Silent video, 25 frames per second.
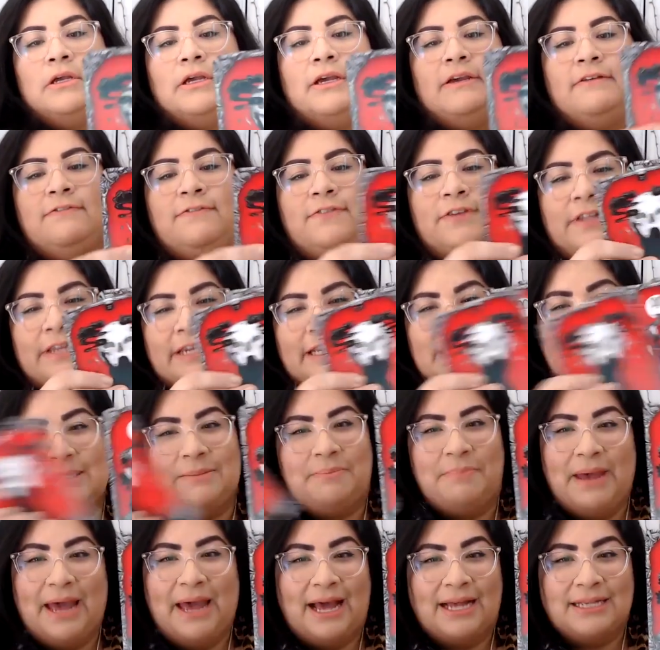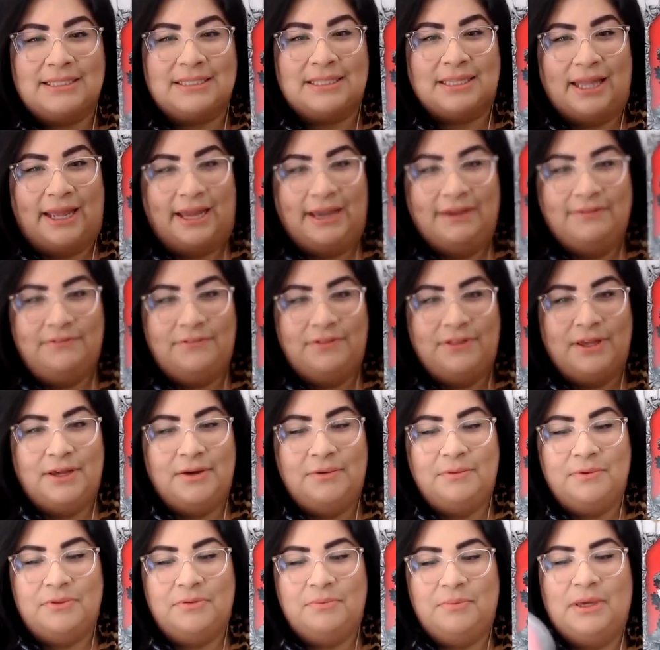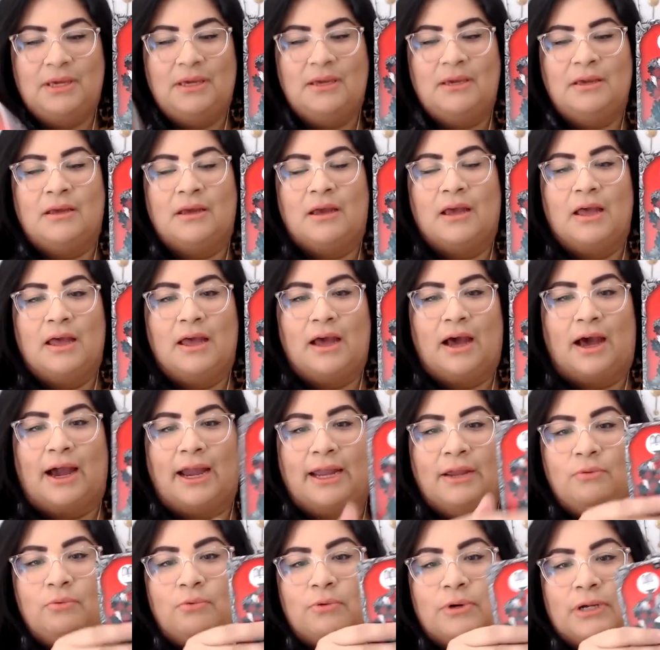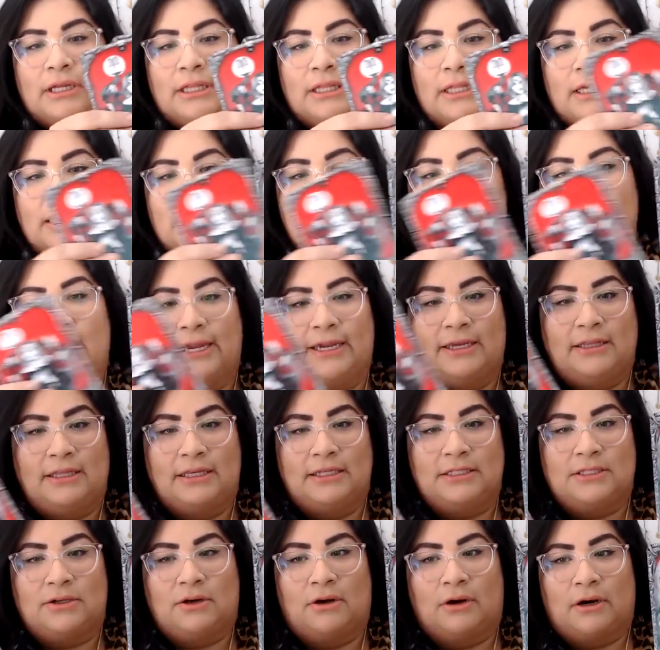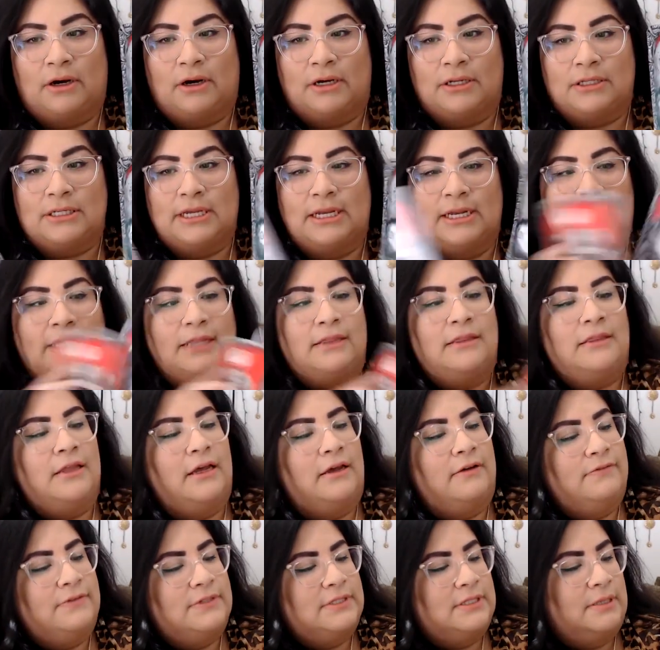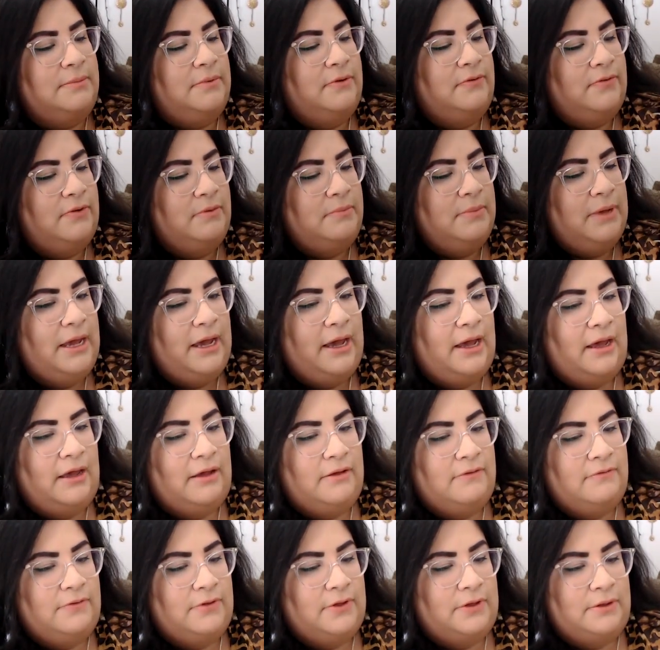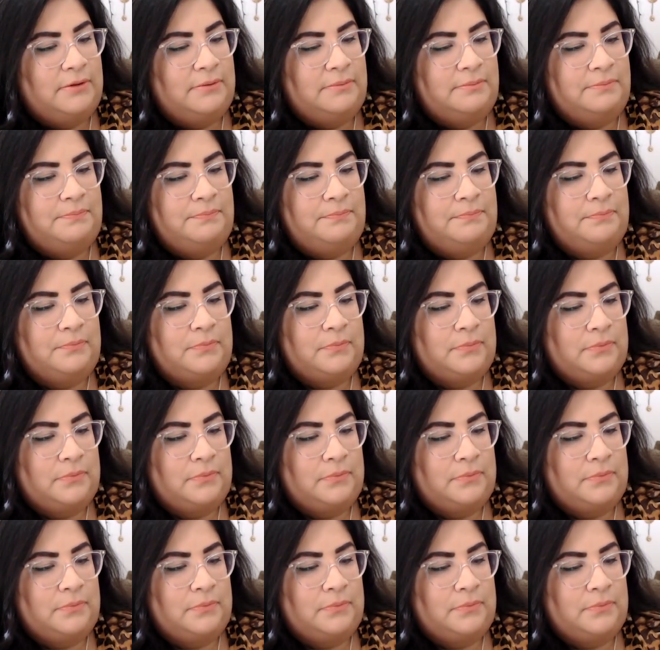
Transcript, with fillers: I feel like it's a past life thing with me. I really like these cards and I love some of them have um